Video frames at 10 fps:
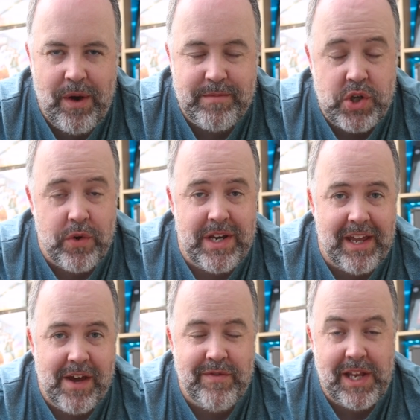I'm sorry you
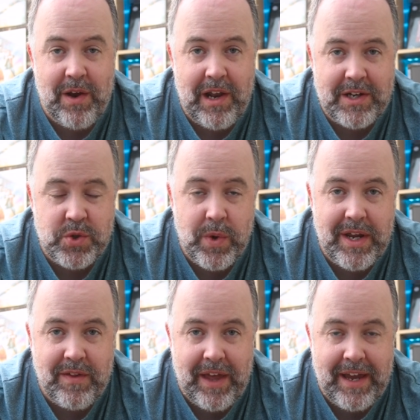didn't get a video last
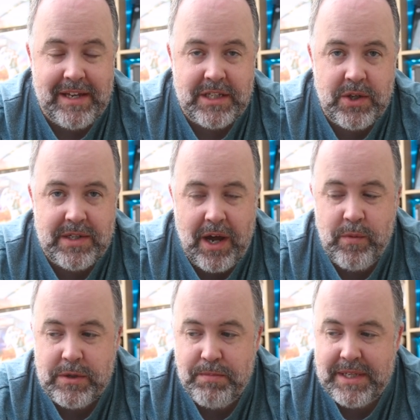week. That is because I
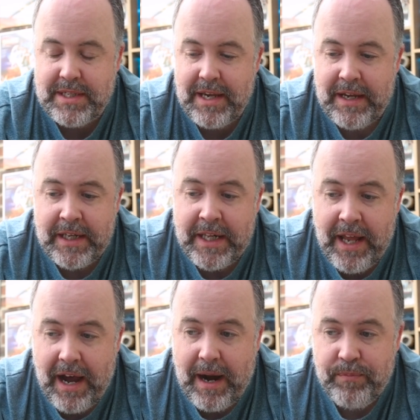was busy
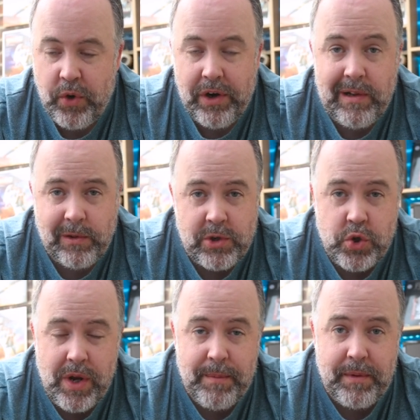um, on a little
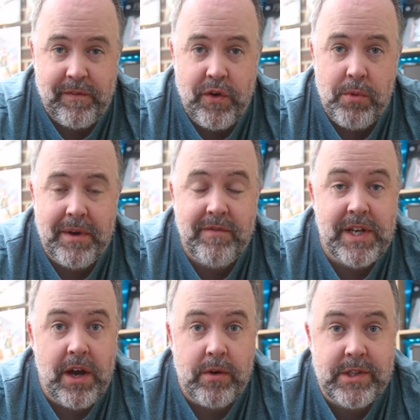trip filming
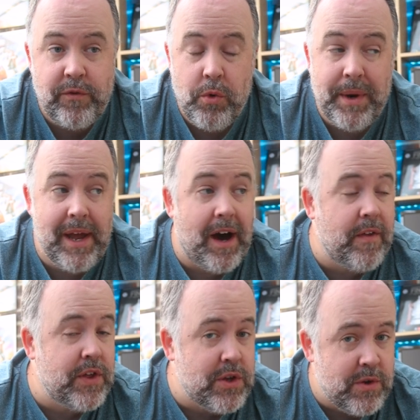videos for my
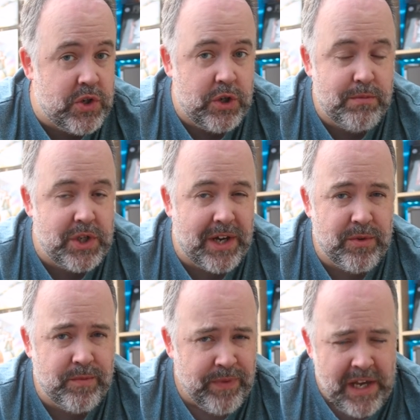other YouTube
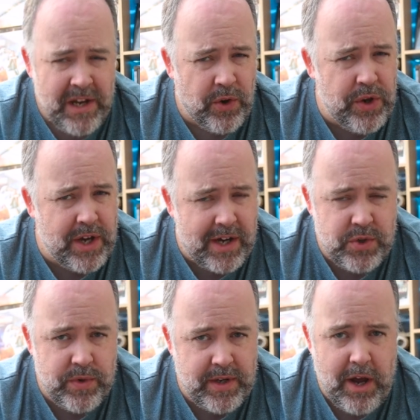channel. A lot of you
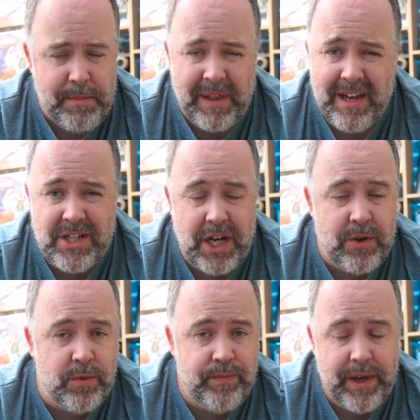guys already know about that
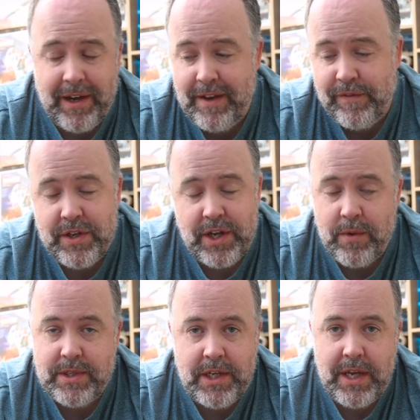channel. Uh, if you
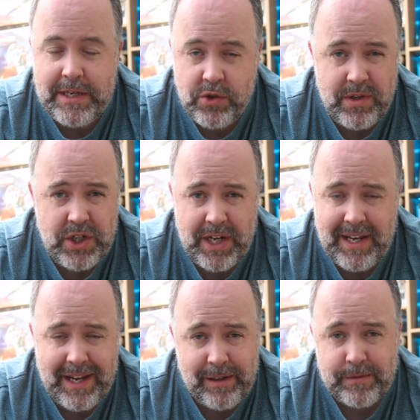don't and you're interested in
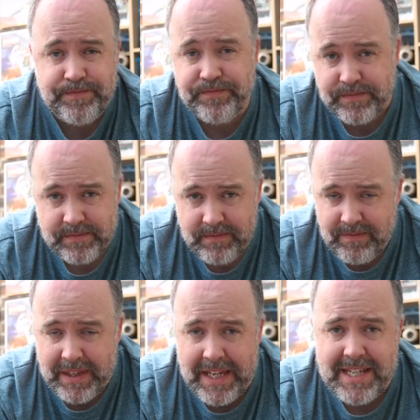checking it out,
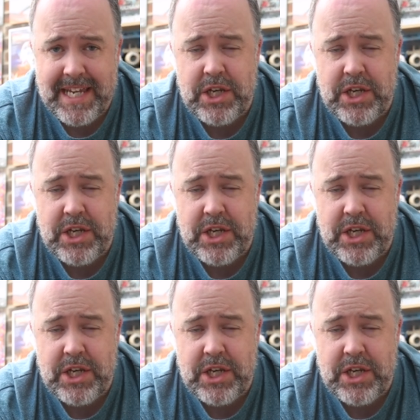it's